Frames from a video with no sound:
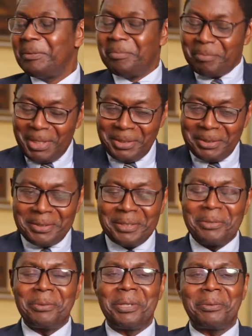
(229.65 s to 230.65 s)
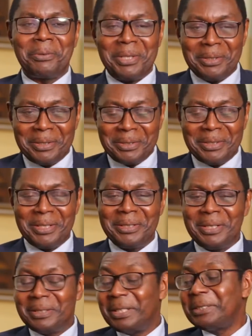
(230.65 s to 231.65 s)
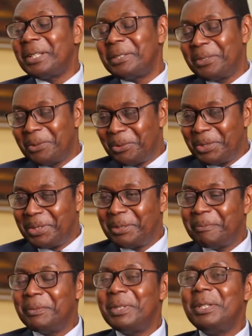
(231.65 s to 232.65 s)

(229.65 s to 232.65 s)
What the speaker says: Mines, in the Ashanti region.